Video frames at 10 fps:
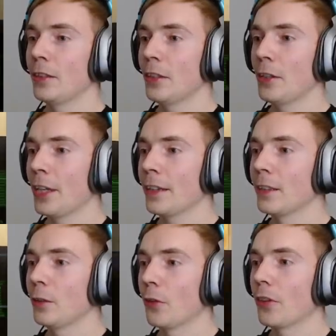know, that
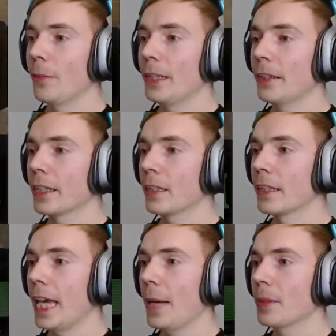North American
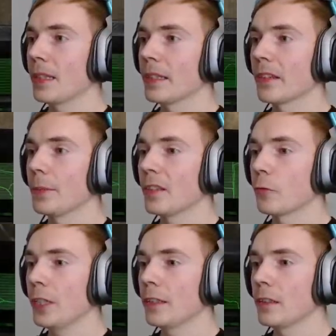capitalism, it's
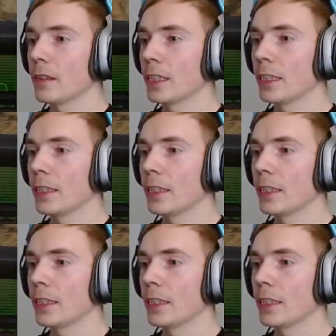real, and